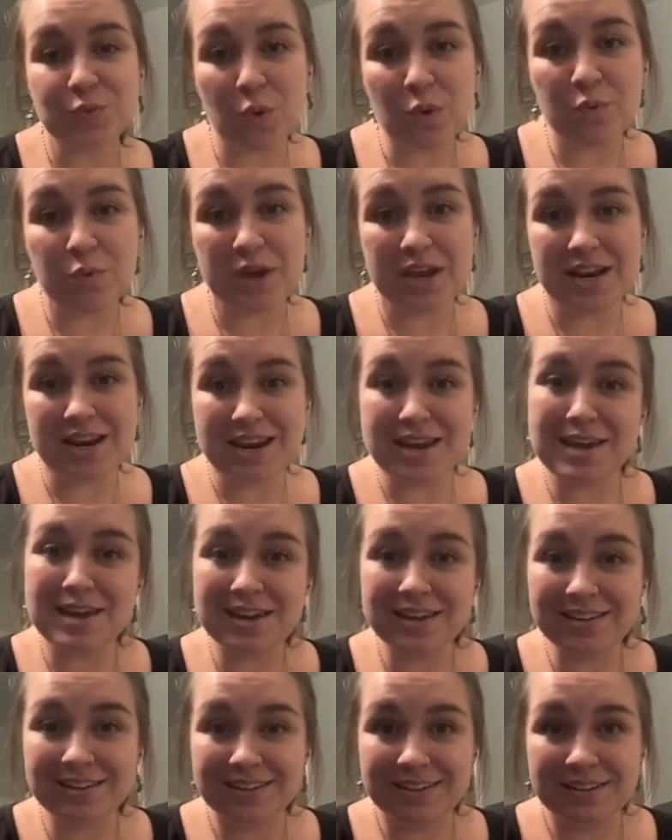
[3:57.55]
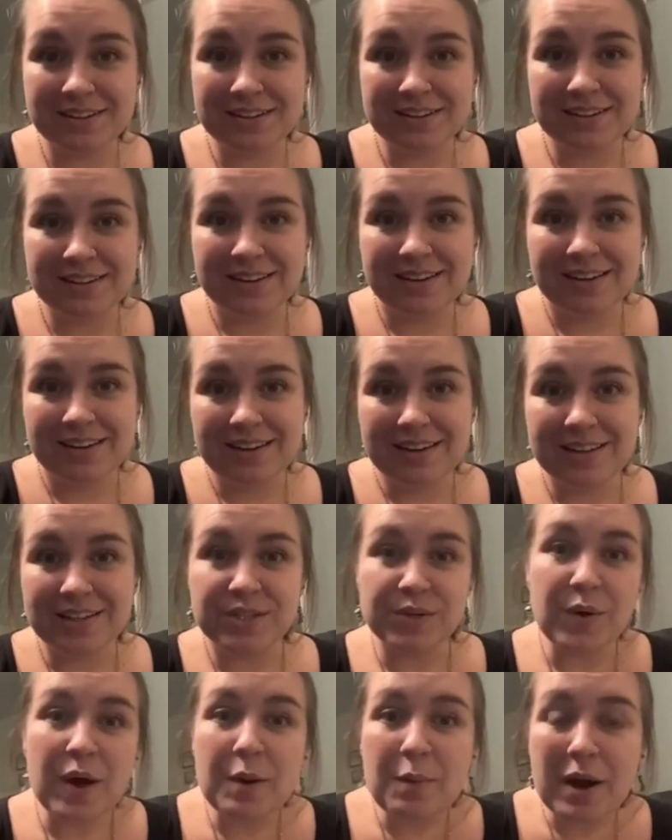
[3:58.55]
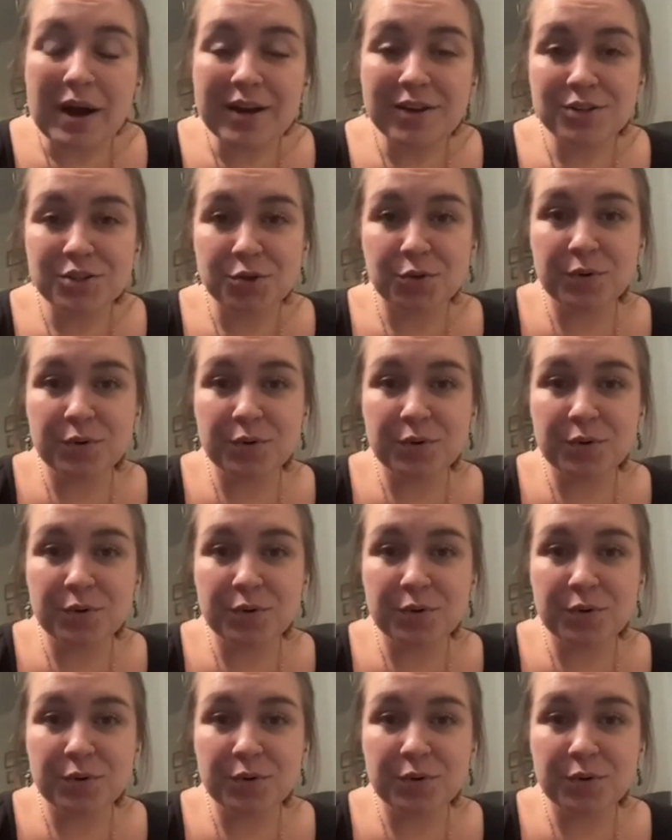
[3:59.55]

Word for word: what we need. And so I want you to